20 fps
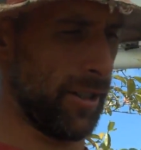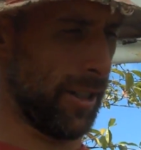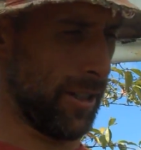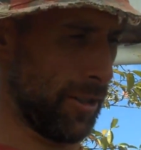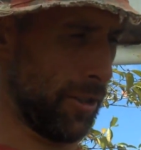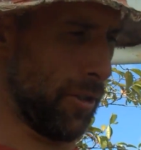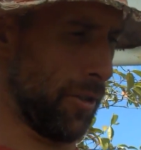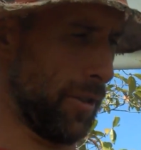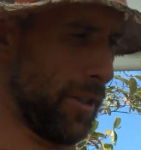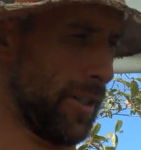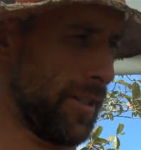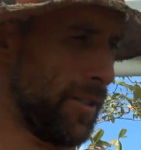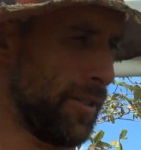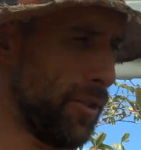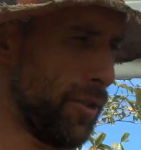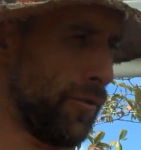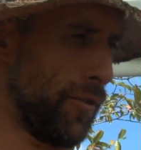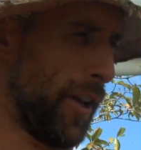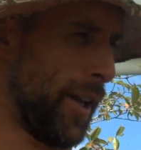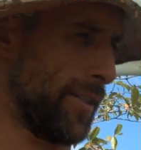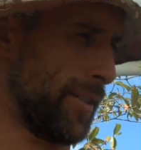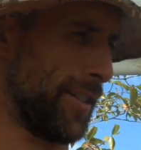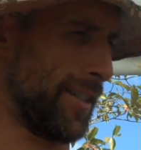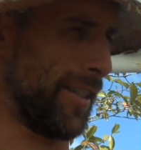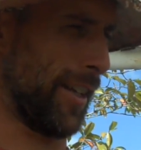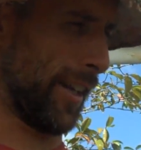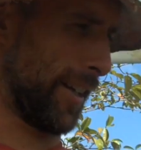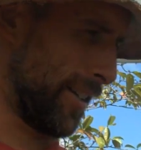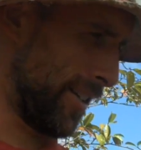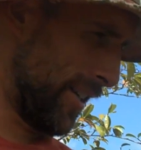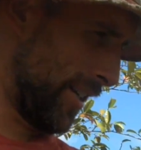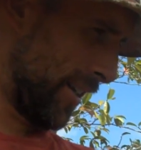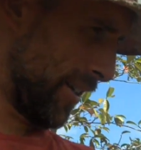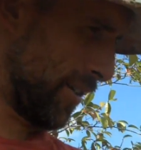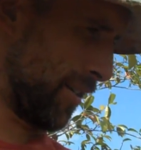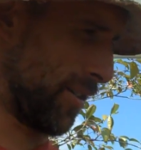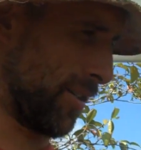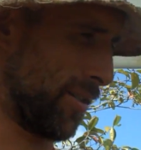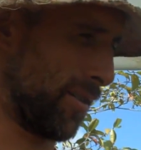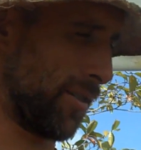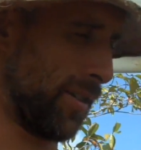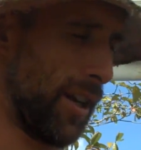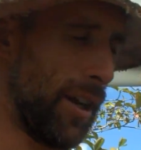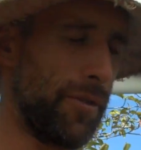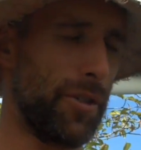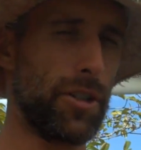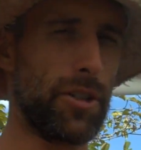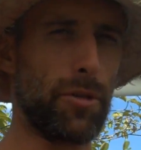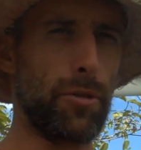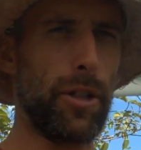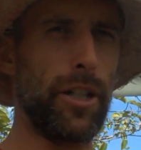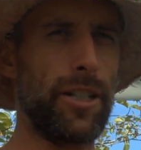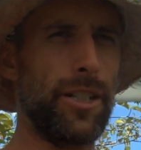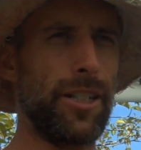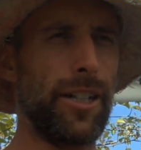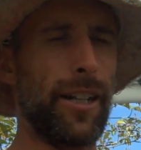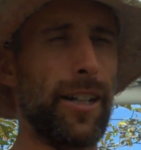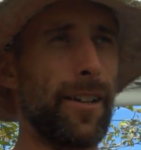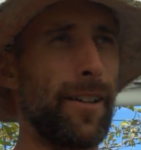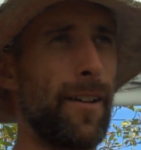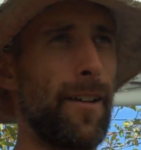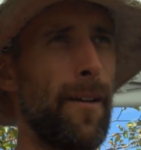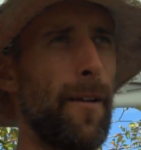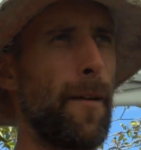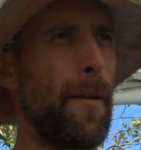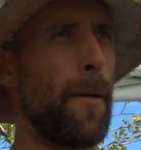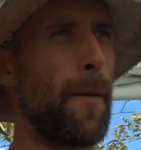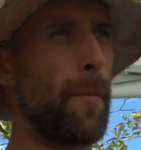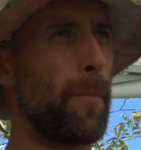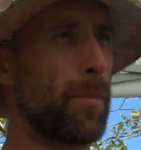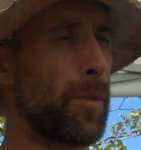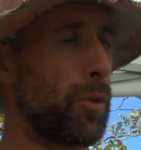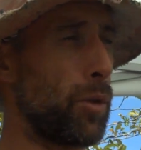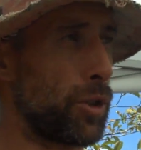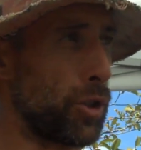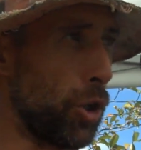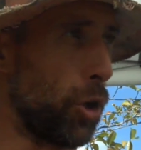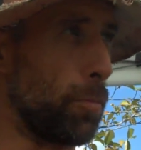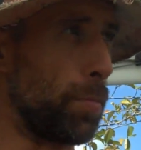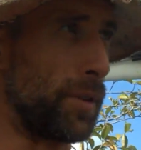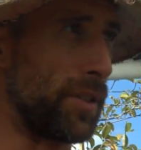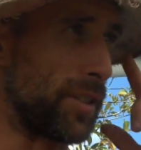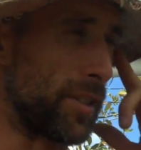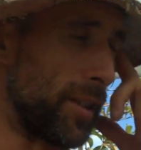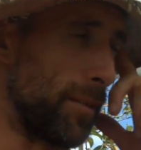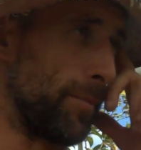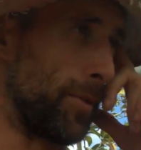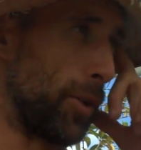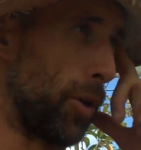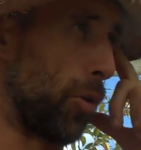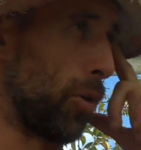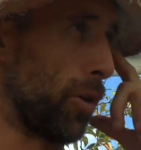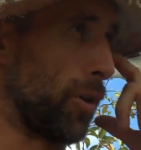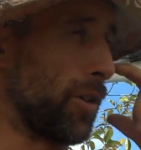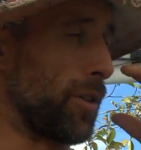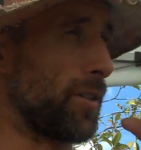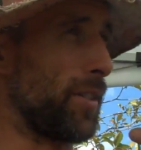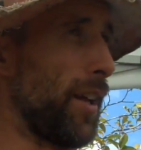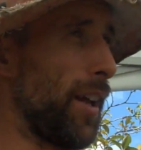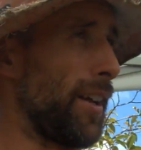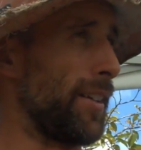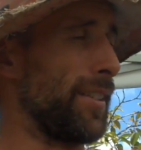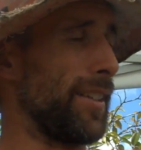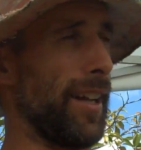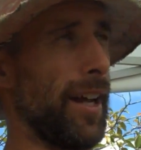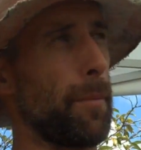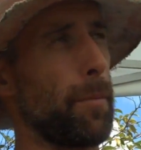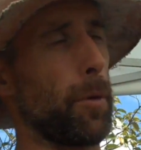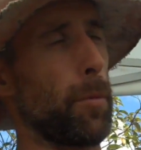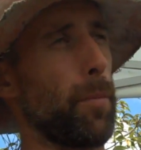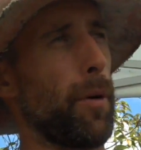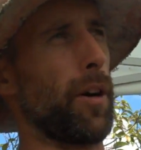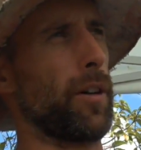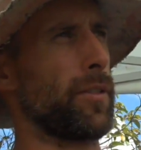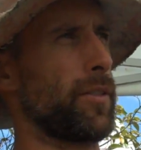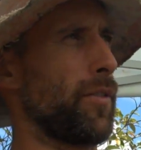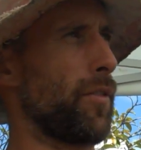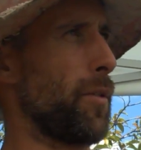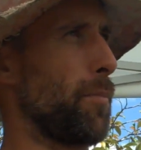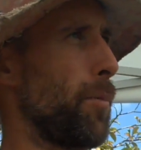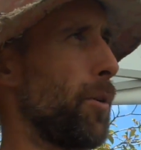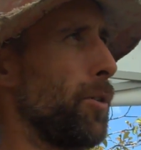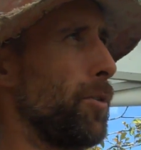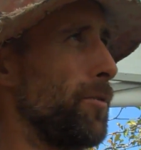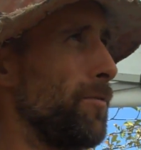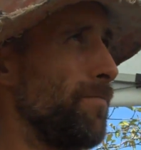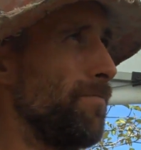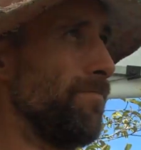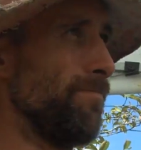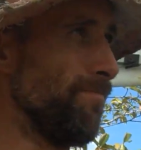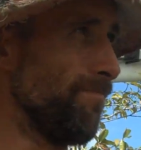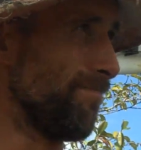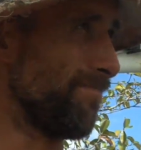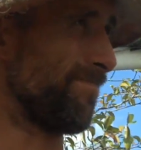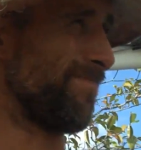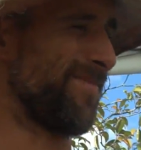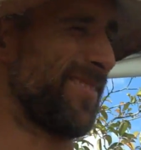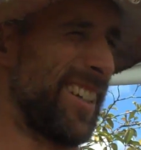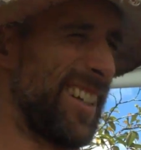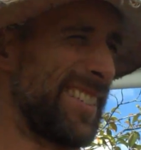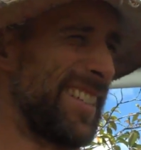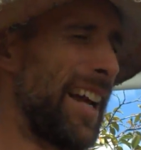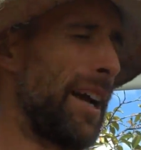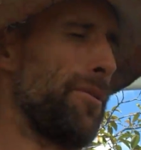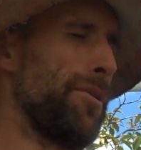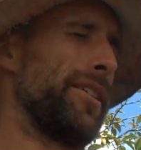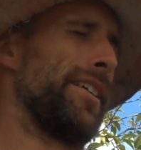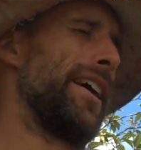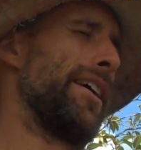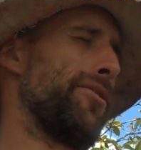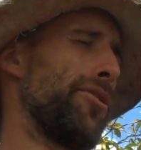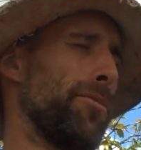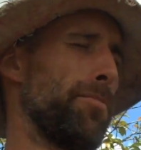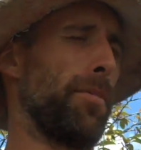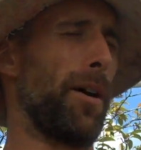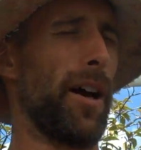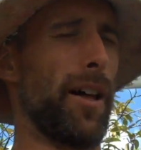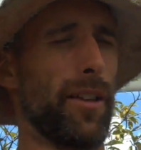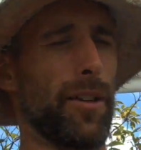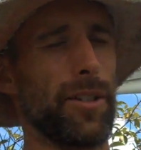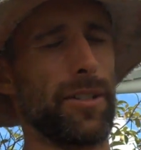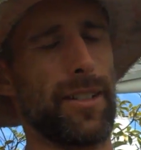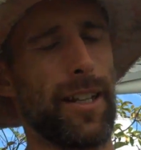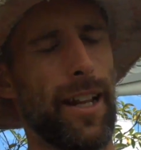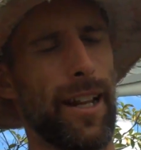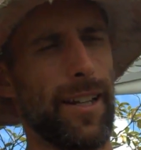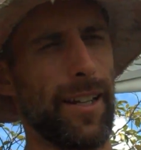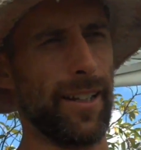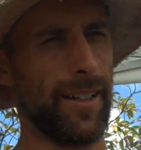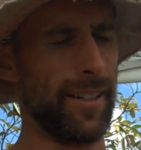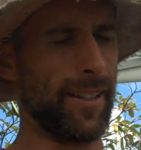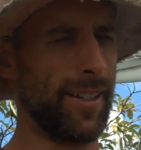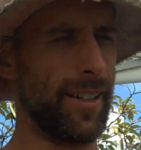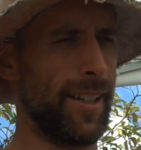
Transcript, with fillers: I learned this new fancy technique of the squeegeeing, which opens some doors on the upper parts of the boat. Because I would never bother sanding